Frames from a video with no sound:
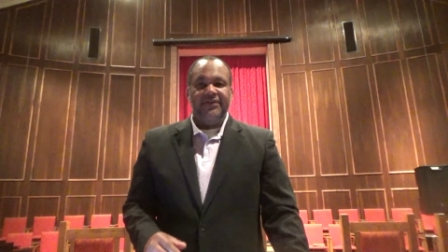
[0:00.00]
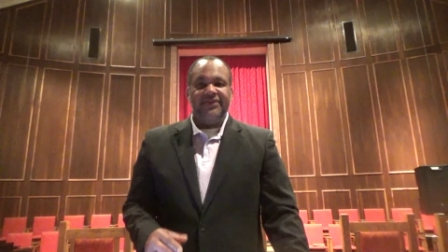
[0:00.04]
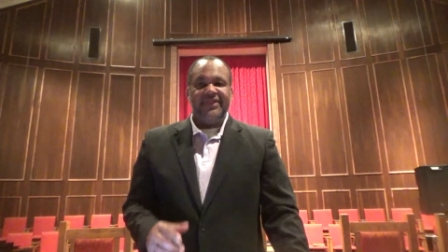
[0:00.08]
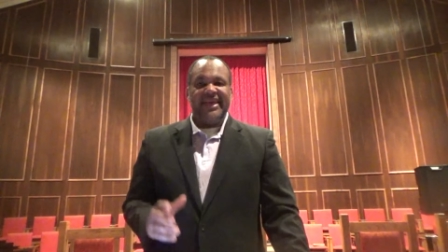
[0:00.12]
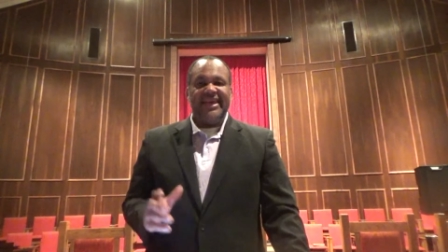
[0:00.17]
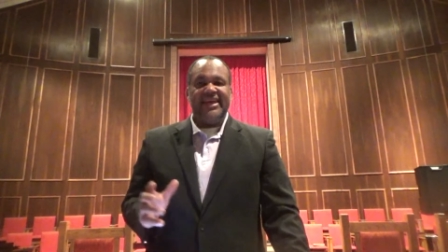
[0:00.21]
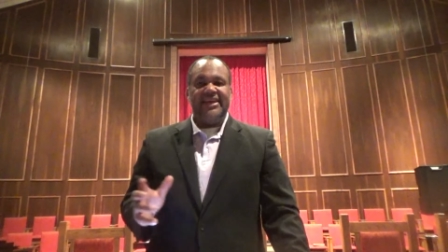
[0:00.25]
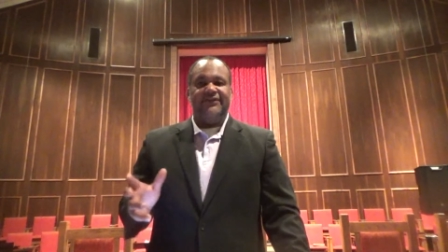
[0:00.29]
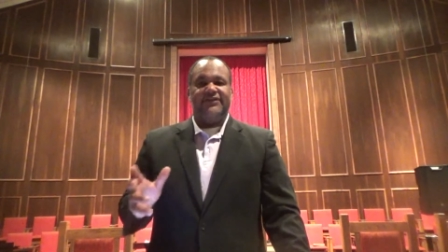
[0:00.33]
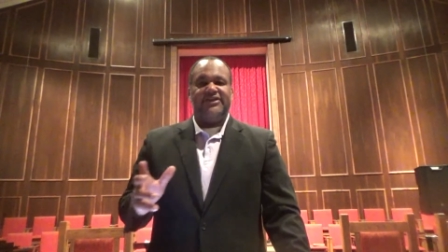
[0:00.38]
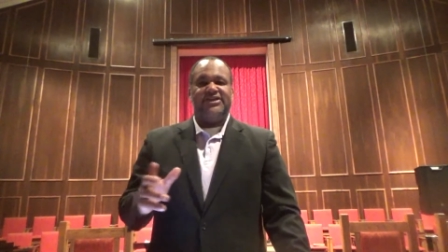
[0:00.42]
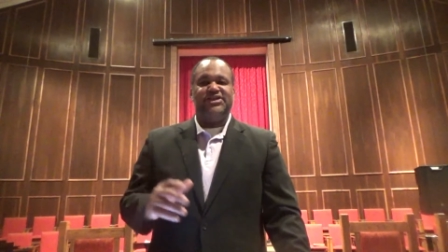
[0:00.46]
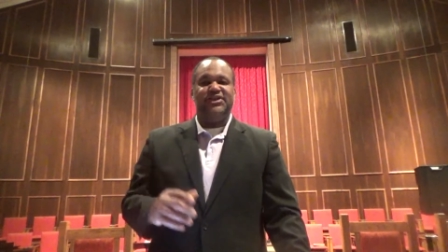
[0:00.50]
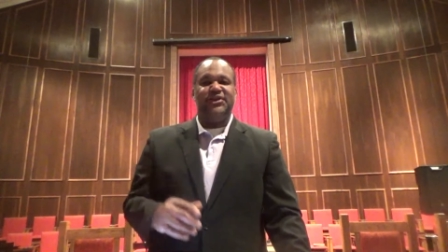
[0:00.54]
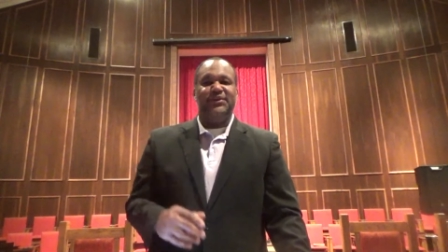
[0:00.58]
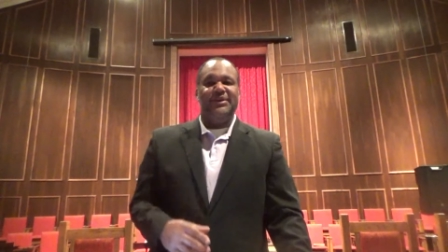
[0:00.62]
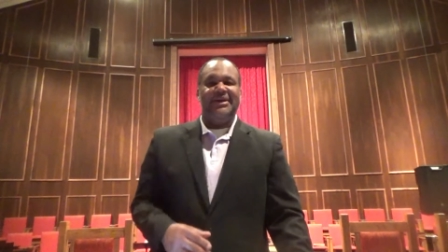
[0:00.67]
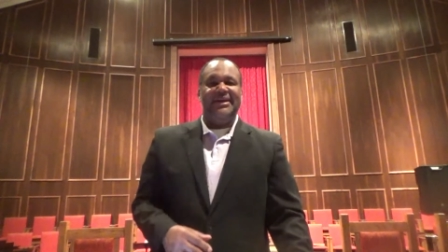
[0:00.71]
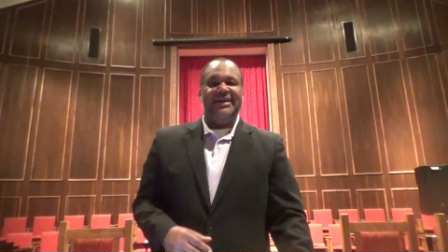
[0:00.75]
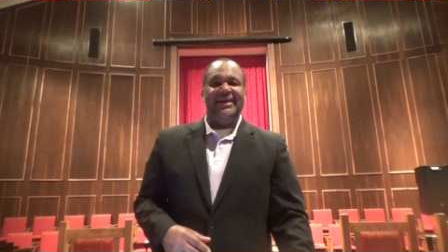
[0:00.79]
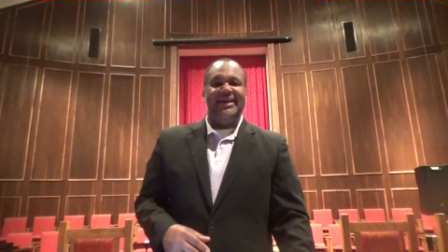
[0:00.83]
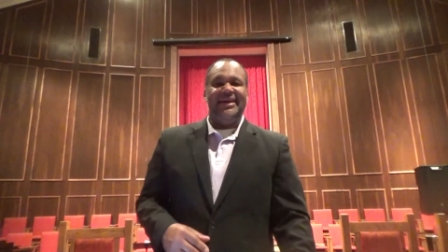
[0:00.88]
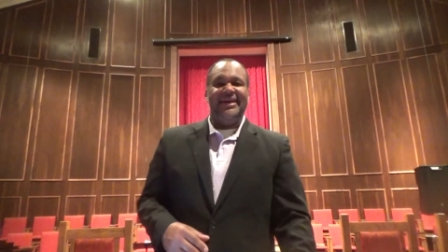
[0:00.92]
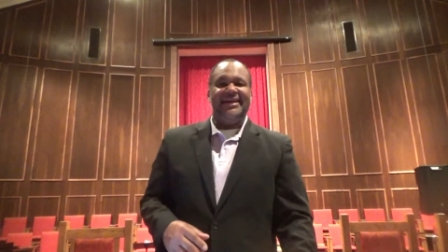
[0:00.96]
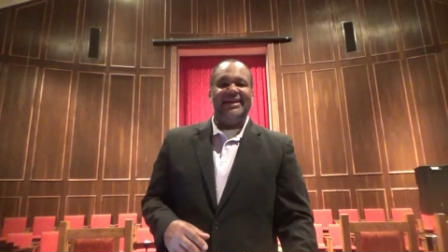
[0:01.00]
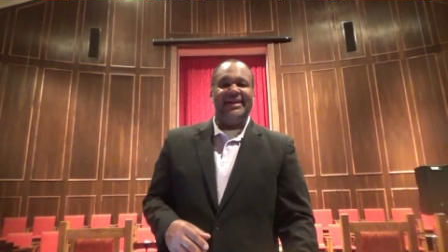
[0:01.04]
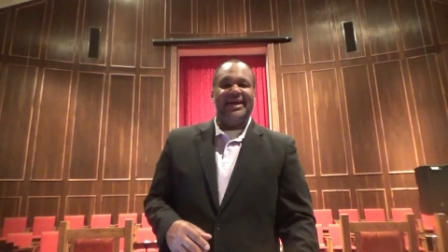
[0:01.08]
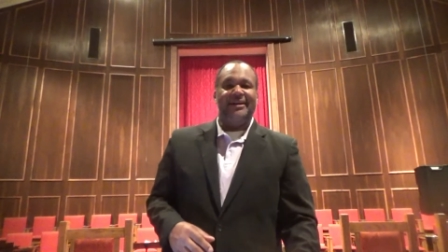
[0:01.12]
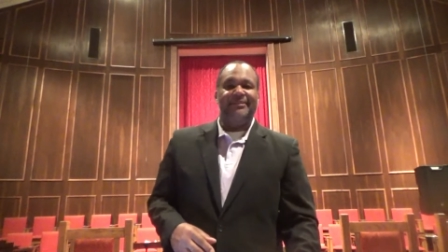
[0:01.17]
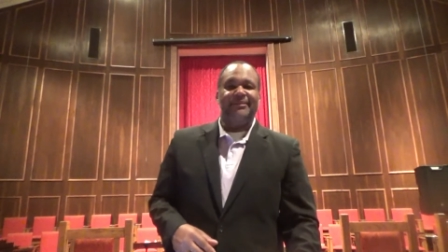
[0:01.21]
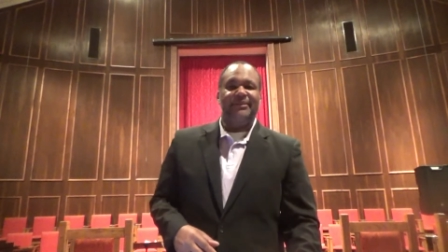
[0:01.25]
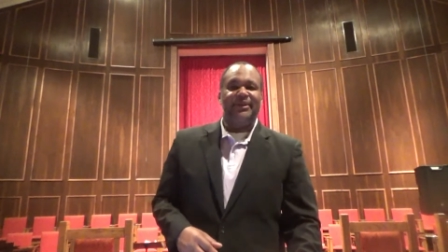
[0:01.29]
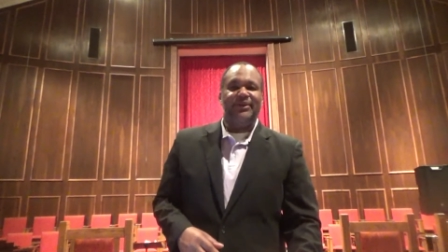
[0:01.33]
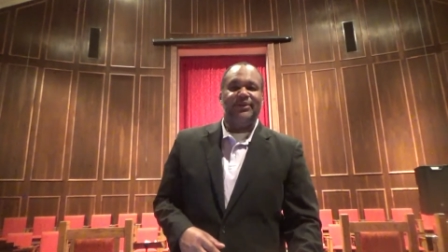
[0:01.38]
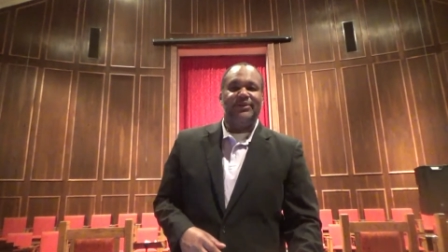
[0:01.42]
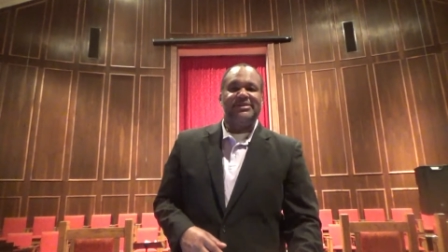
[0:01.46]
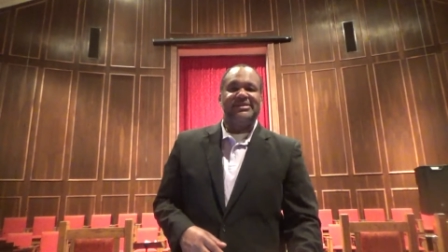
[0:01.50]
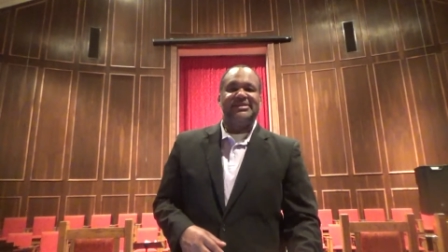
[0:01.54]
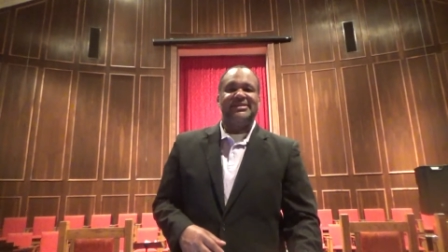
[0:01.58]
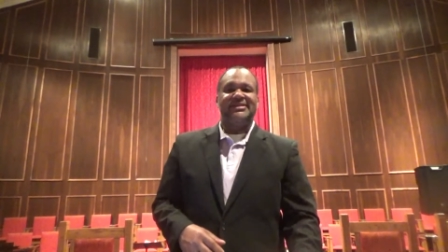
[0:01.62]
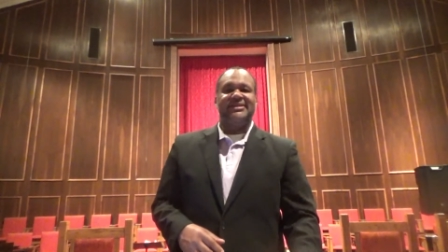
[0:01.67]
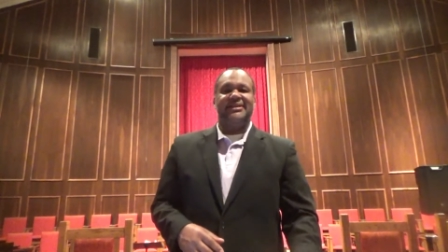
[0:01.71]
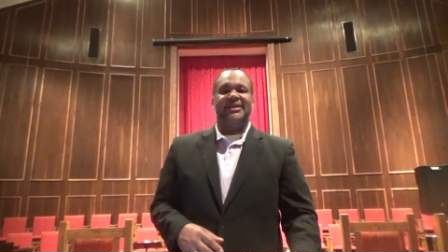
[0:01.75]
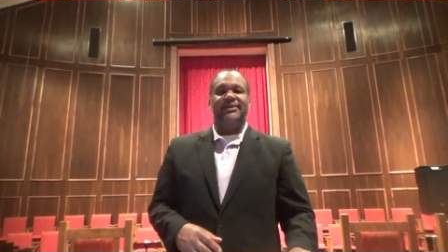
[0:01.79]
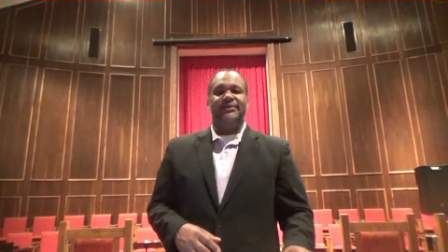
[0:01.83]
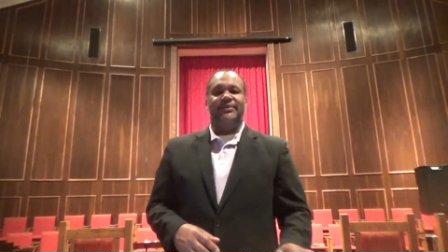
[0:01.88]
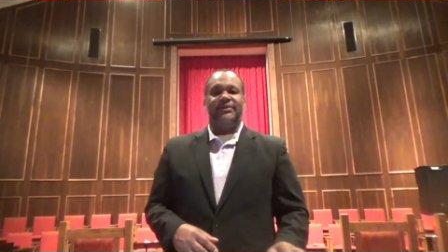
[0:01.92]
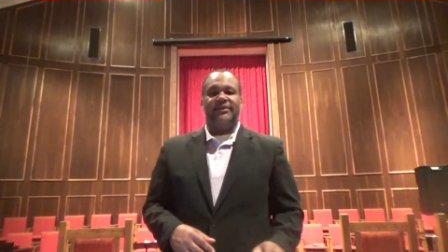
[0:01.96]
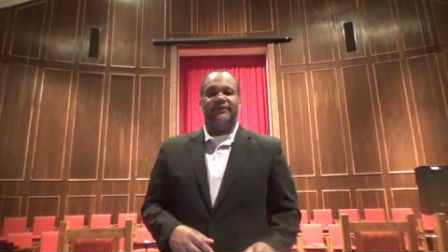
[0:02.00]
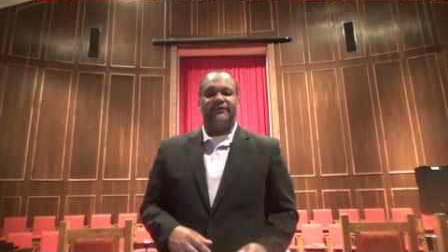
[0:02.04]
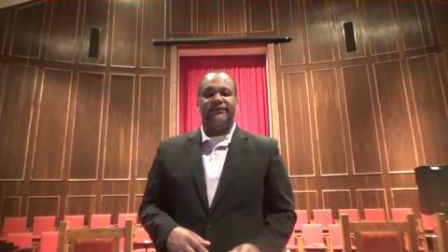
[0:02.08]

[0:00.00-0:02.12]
Thank you for tuning in. I'm Louis Leigh with